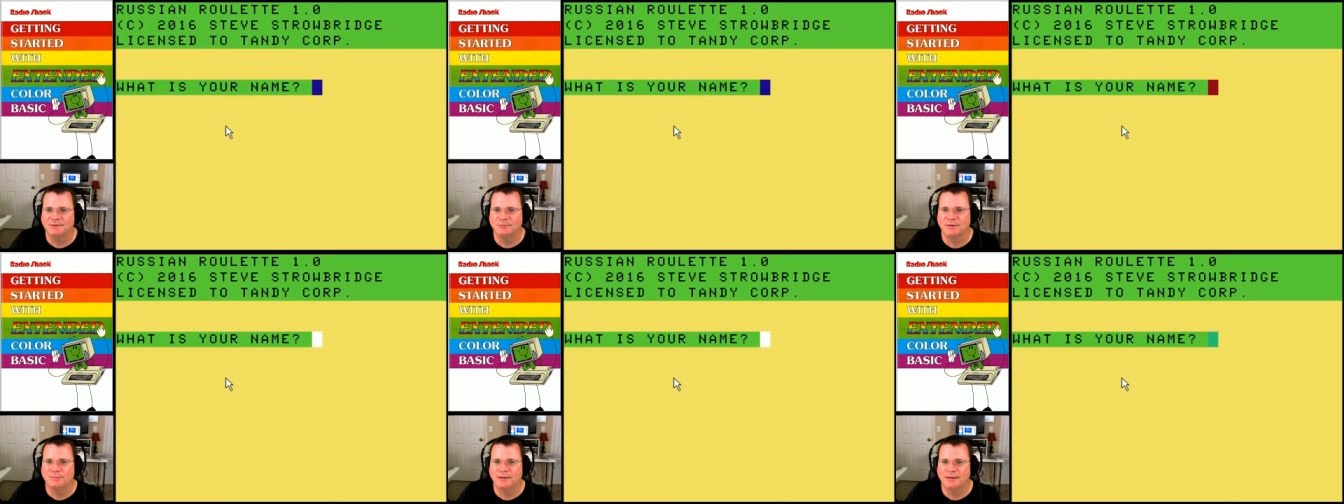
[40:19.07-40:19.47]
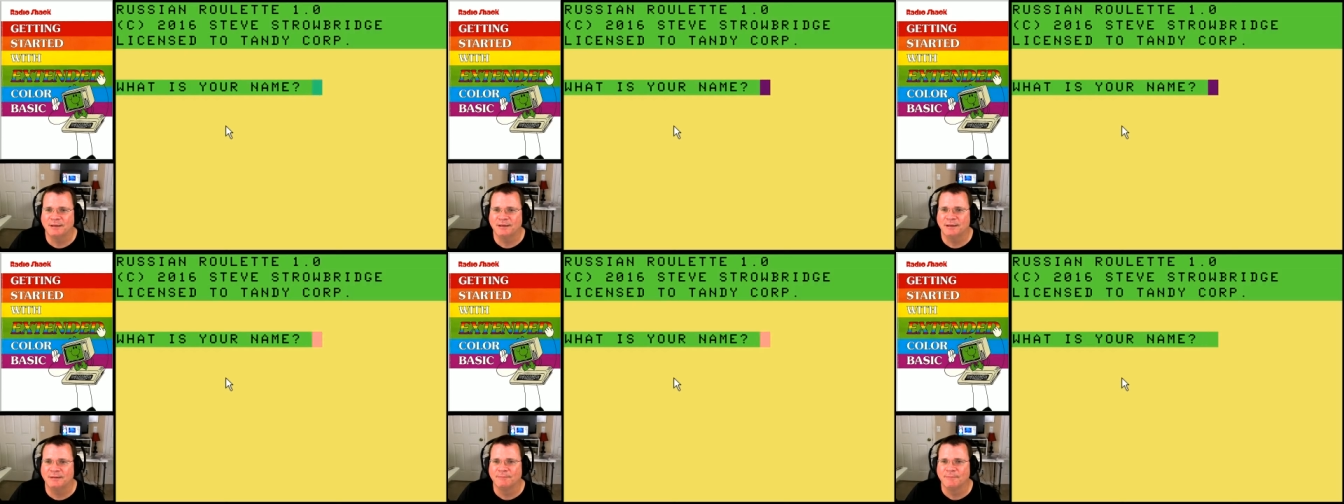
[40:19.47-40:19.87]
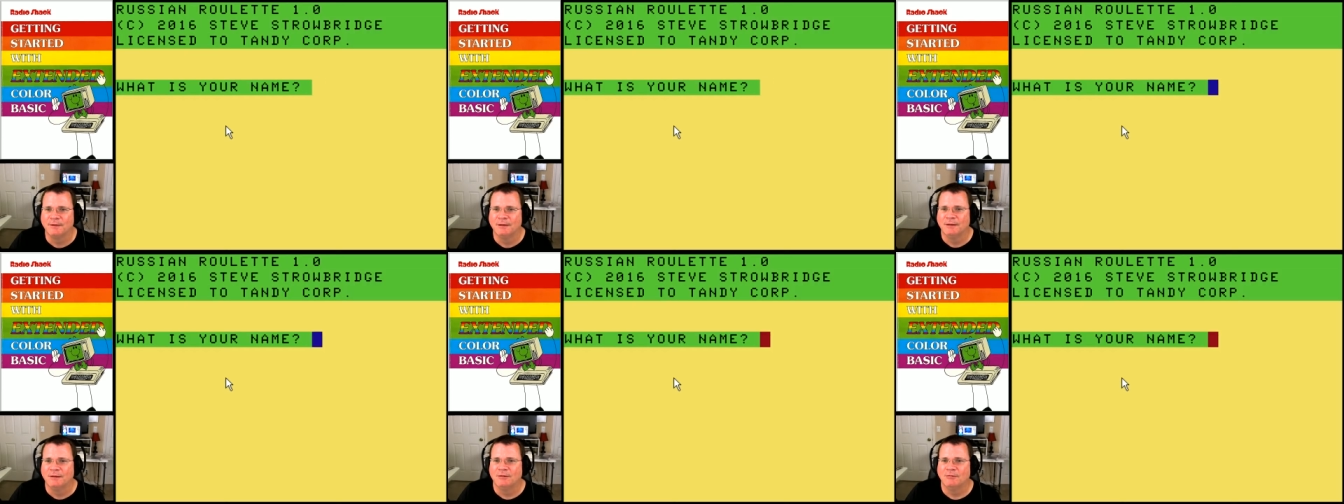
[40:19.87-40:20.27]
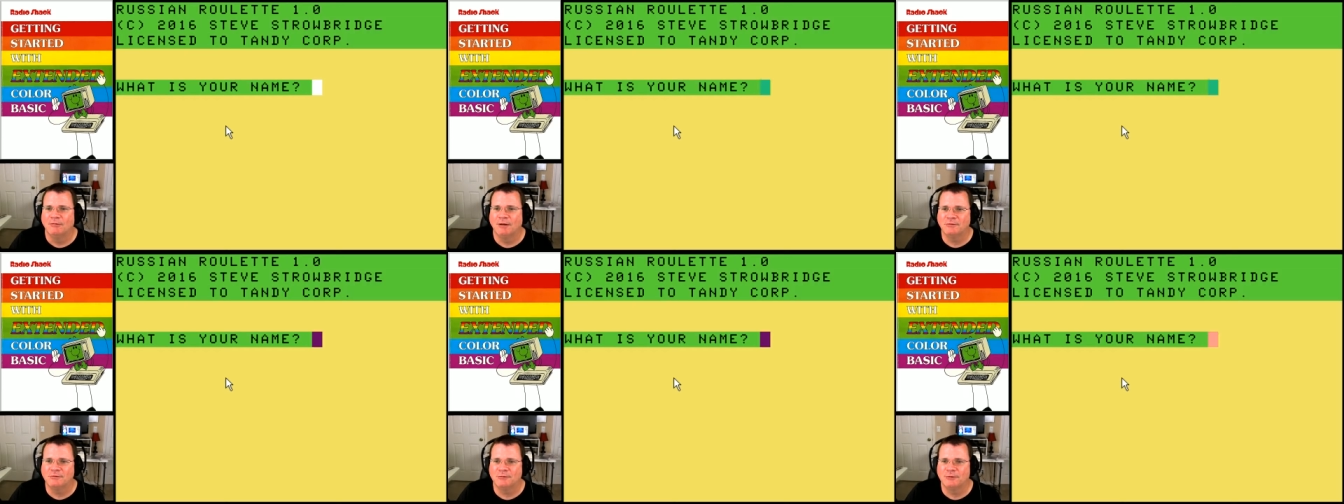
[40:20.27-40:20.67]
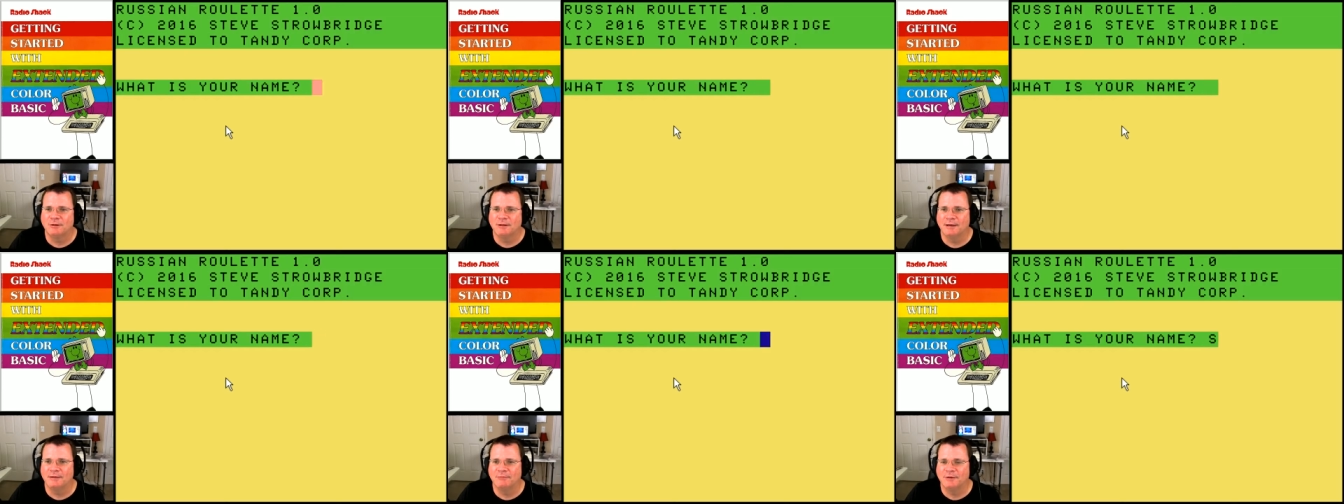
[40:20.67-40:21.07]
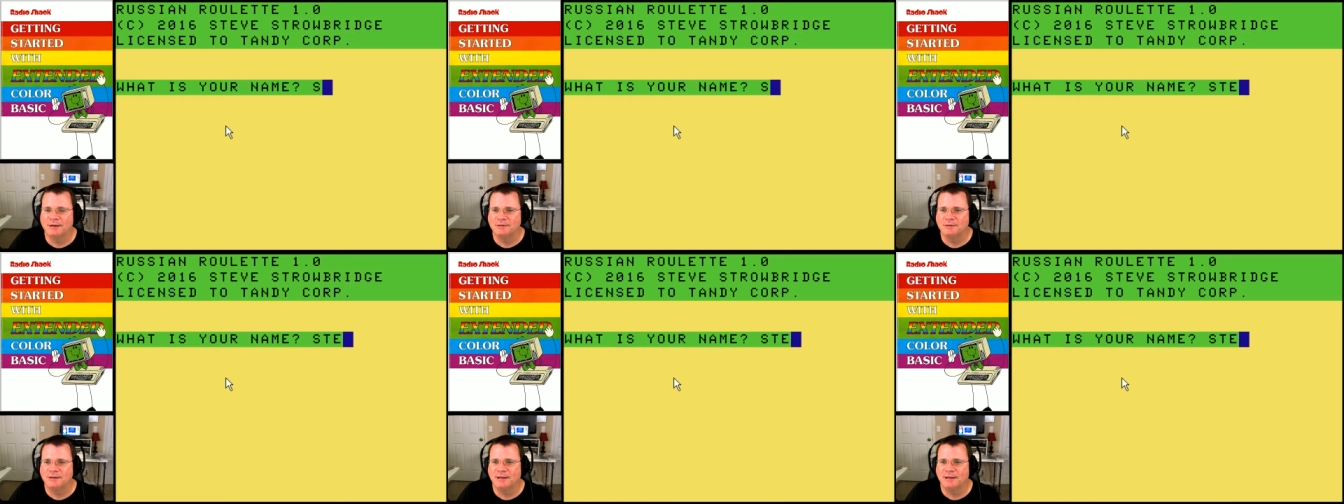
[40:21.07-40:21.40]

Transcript: I want to play again. Russian roulette, what is your